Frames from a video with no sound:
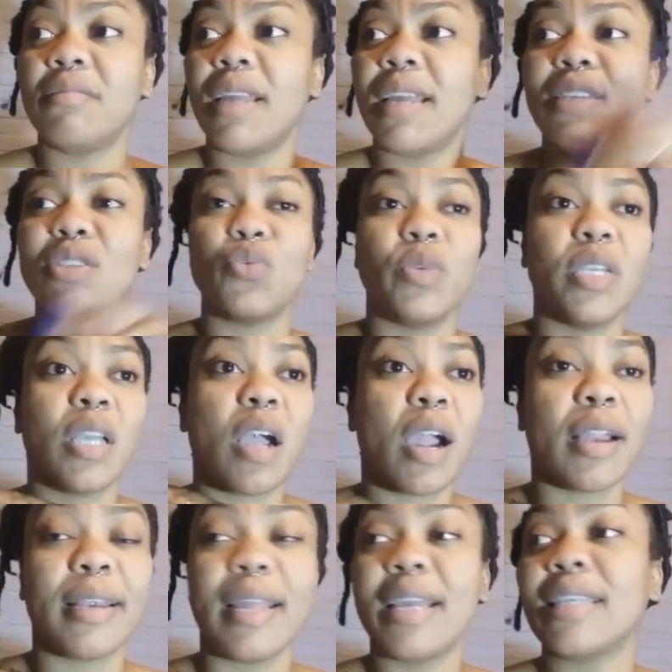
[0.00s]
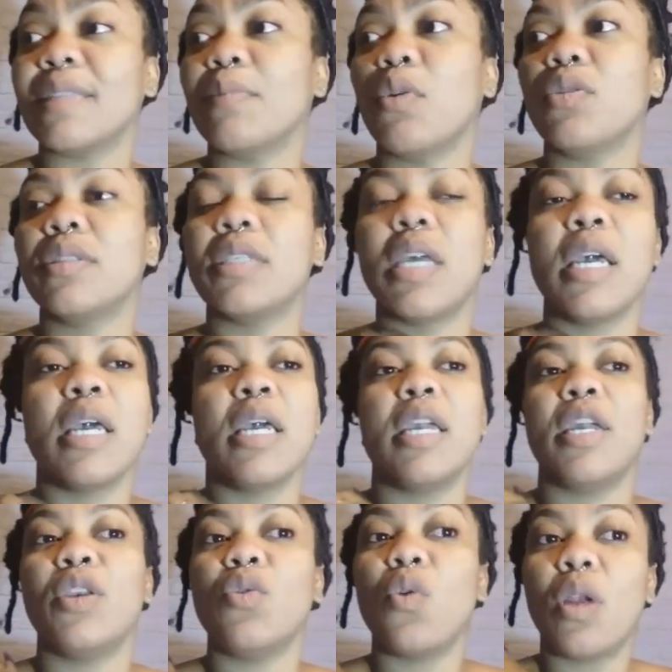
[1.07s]
next week or next month
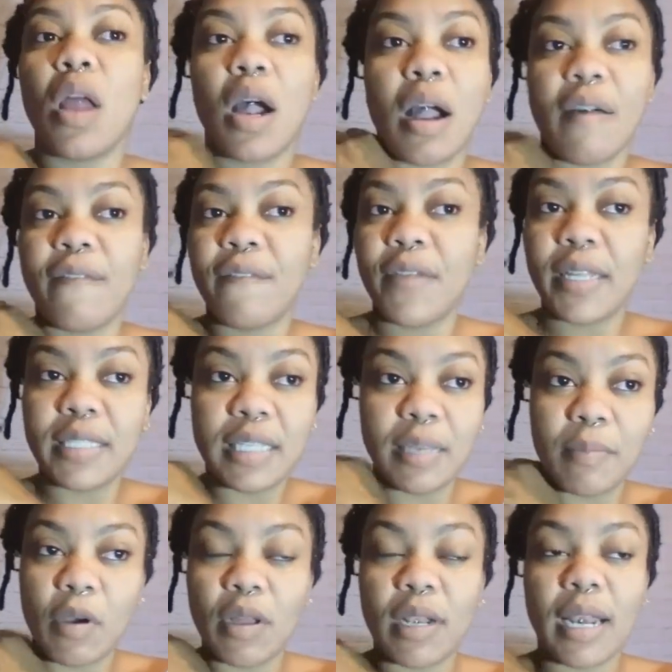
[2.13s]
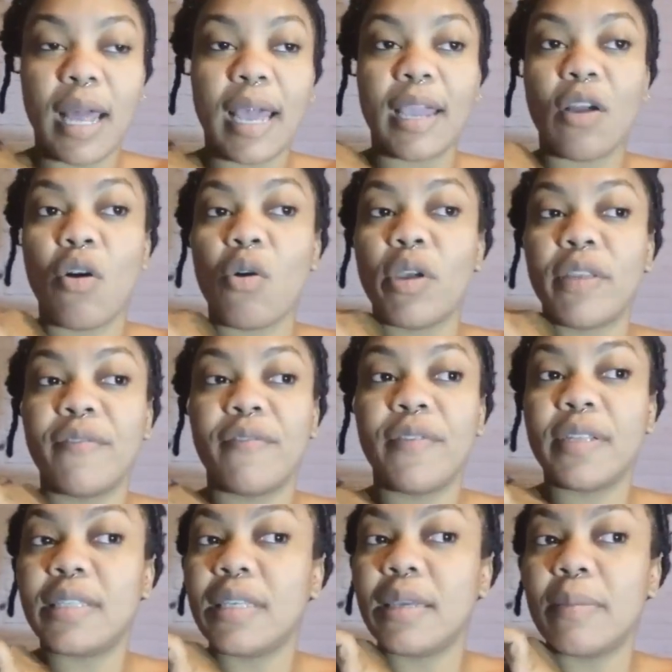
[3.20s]
it no longer fit him like, or it
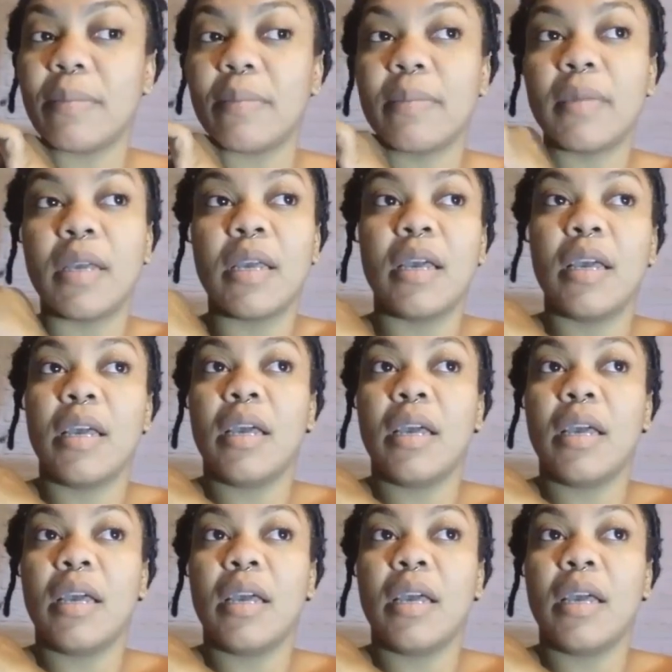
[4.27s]
fit him